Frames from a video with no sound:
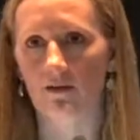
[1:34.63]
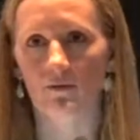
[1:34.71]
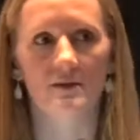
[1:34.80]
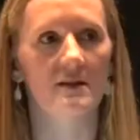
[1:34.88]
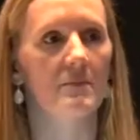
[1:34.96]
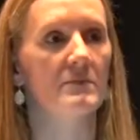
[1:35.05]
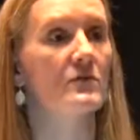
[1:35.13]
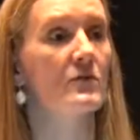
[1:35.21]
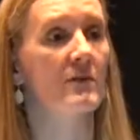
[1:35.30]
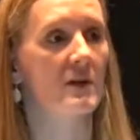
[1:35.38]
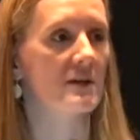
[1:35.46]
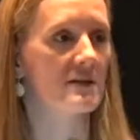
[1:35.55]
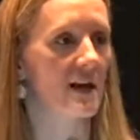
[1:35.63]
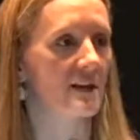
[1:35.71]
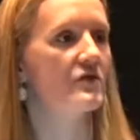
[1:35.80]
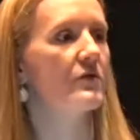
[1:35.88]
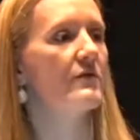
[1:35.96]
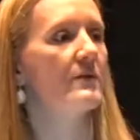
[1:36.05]
It was some sort of a
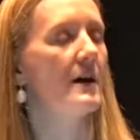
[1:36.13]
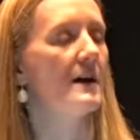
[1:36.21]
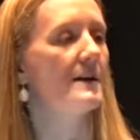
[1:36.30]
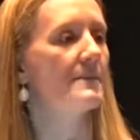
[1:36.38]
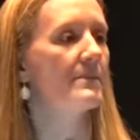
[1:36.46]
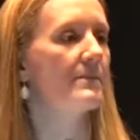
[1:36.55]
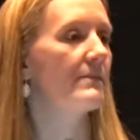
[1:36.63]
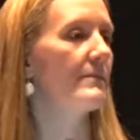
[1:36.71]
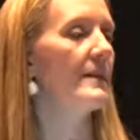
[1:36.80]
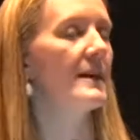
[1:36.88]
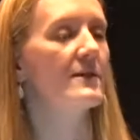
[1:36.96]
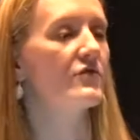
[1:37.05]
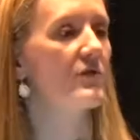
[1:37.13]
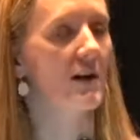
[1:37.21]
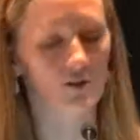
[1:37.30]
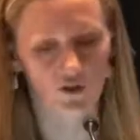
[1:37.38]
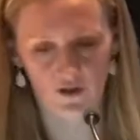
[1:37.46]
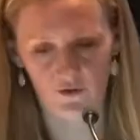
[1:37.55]
contextual
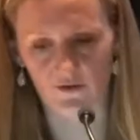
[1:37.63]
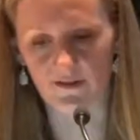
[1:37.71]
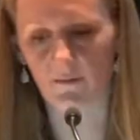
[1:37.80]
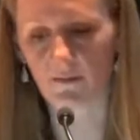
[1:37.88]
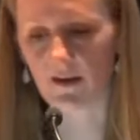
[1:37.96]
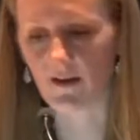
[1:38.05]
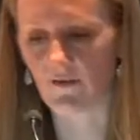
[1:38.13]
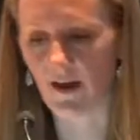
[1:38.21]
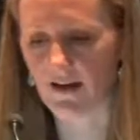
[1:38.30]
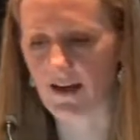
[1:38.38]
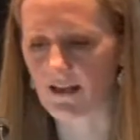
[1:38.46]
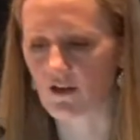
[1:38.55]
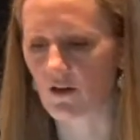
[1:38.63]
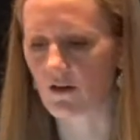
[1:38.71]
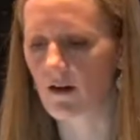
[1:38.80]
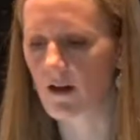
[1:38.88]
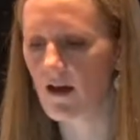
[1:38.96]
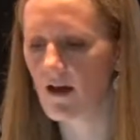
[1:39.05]
introduction or something of that nature.